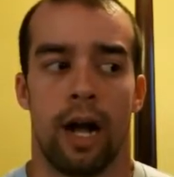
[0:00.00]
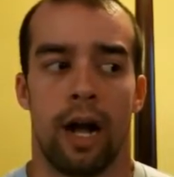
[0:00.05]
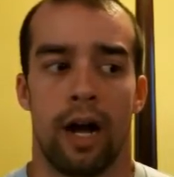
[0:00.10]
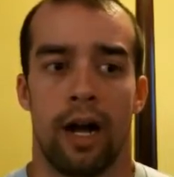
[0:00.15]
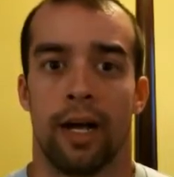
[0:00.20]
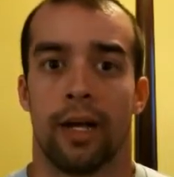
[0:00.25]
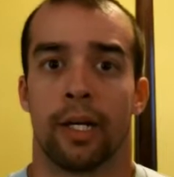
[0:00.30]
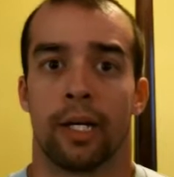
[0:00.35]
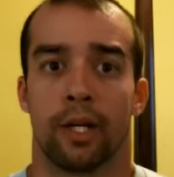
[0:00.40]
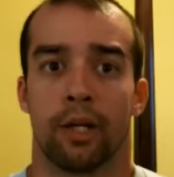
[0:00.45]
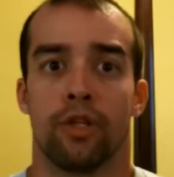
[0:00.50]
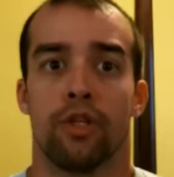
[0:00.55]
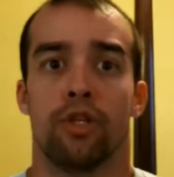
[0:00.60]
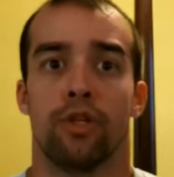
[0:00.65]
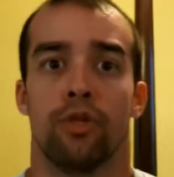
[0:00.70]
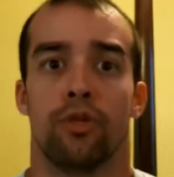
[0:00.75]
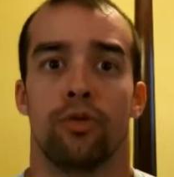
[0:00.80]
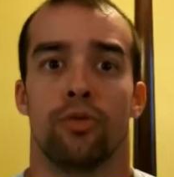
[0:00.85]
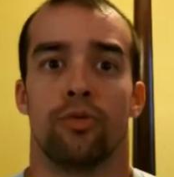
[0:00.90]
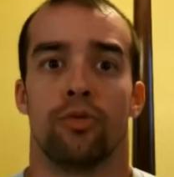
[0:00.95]
I could
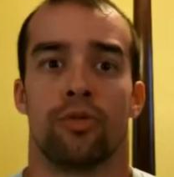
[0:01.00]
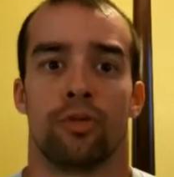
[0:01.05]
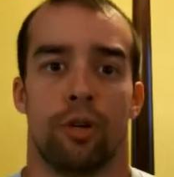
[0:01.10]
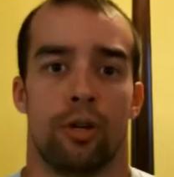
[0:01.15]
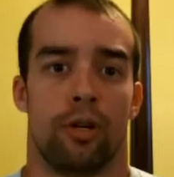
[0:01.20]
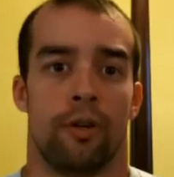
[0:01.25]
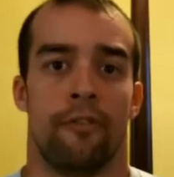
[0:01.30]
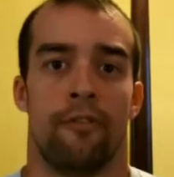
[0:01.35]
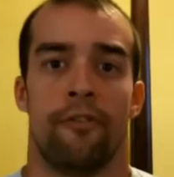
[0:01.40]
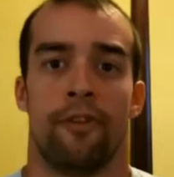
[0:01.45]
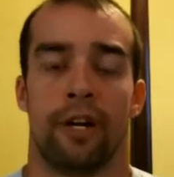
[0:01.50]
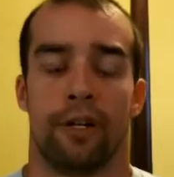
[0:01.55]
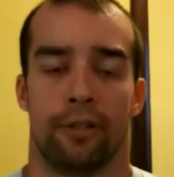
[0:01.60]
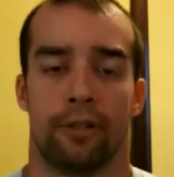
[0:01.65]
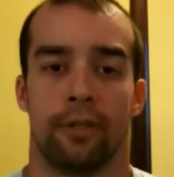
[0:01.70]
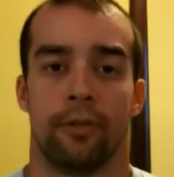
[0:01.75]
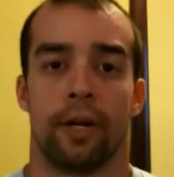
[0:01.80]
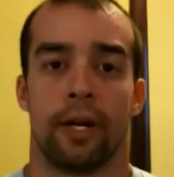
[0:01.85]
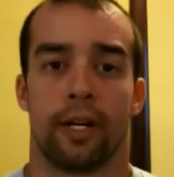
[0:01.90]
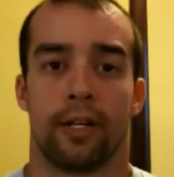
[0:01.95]
use on a
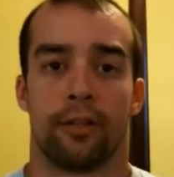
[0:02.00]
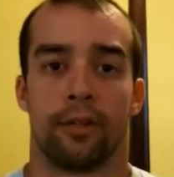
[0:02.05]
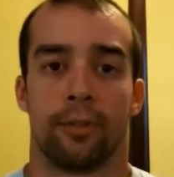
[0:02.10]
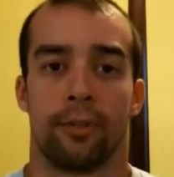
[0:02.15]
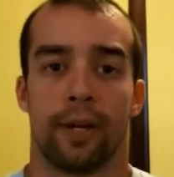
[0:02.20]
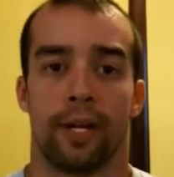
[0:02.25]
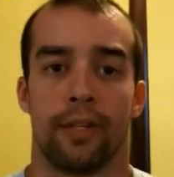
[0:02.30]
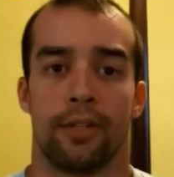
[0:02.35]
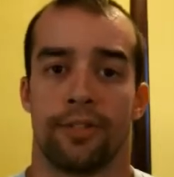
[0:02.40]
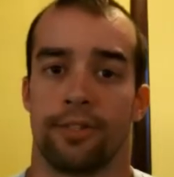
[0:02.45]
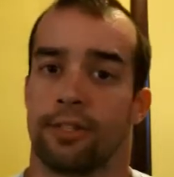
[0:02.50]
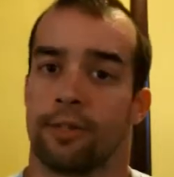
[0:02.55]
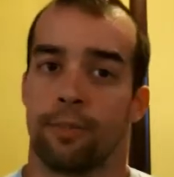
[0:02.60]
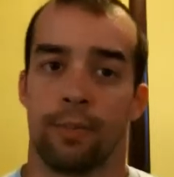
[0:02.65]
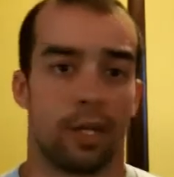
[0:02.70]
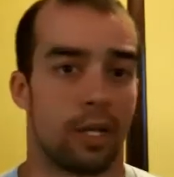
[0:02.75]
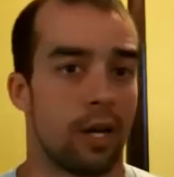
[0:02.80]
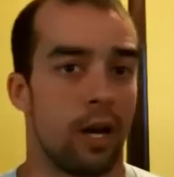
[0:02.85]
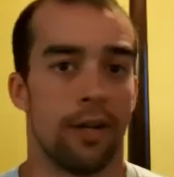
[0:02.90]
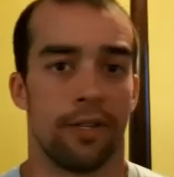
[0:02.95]
fairly regular basis
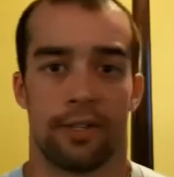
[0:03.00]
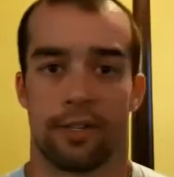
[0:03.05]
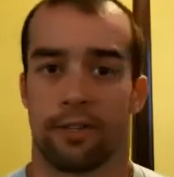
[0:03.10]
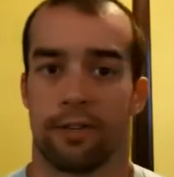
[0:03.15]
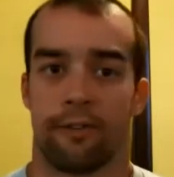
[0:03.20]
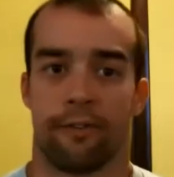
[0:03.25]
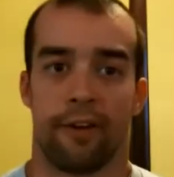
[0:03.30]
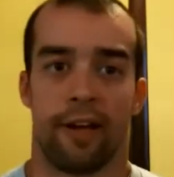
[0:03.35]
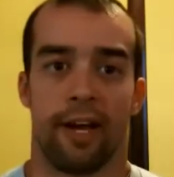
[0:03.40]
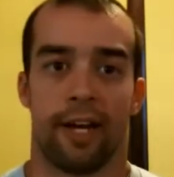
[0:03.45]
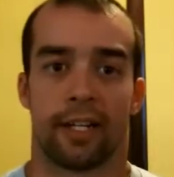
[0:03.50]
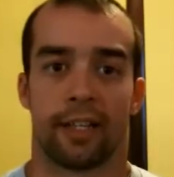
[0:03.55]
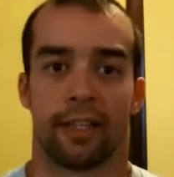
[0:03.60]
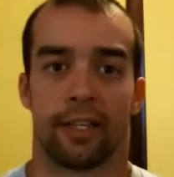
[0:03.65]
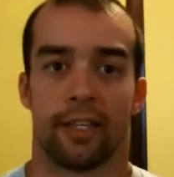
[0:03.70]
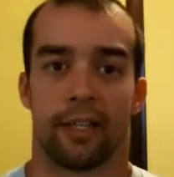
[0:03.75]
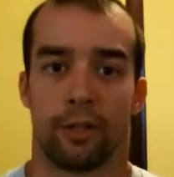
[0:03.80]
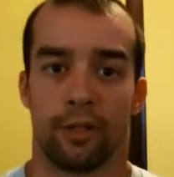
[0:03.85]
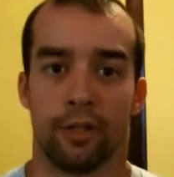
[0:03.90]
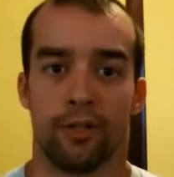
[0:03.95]
because of the fact
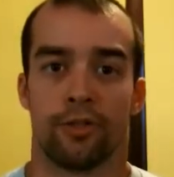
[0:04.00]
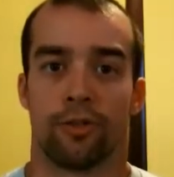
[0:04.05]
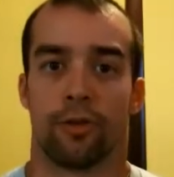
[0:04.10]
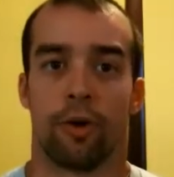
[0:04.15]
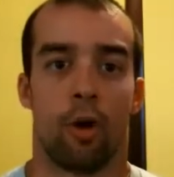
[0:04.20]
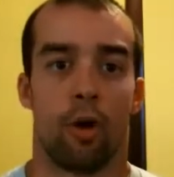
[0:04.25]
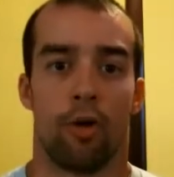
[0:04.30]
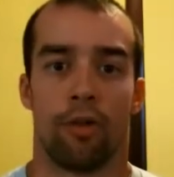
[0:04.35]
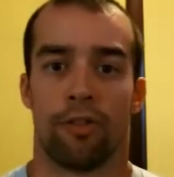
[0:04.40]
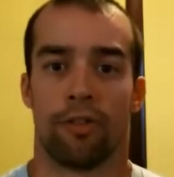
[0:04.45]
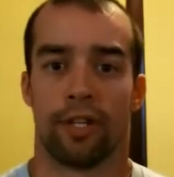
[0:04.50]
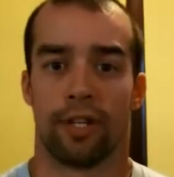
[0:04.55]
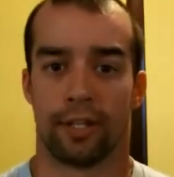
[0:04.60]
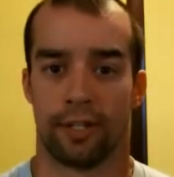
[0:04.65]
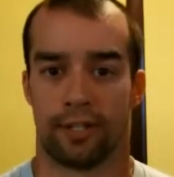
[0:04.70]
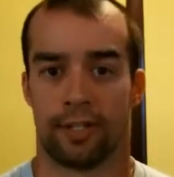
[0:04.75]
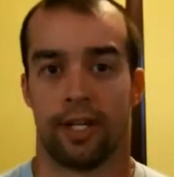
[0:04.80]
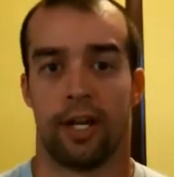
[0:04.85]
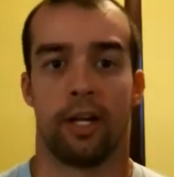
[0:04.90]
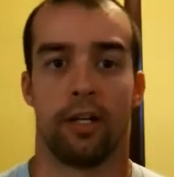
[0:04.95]
that these are all
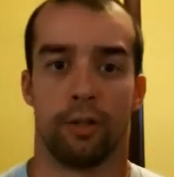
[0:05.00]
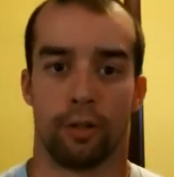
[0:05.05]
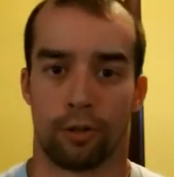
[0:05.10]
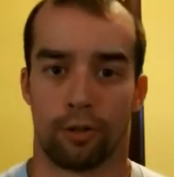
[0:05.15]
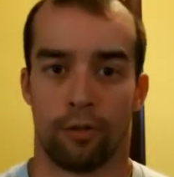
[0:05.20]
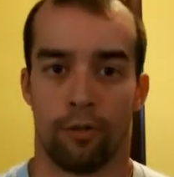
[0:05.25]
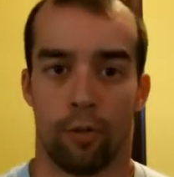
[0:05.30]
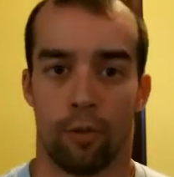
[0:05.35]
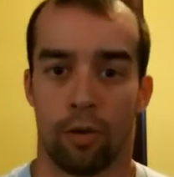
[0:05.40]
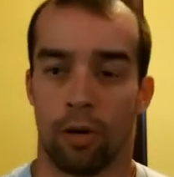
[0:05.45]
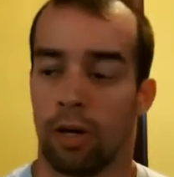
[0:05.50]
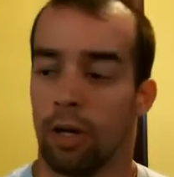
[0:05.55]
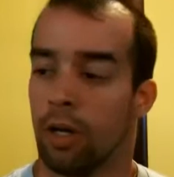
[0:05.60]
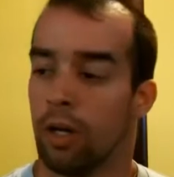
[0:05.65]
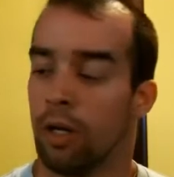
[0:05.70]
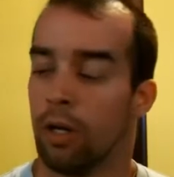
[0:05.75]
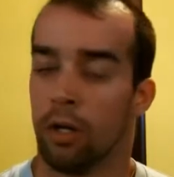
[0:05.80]
things that I look for.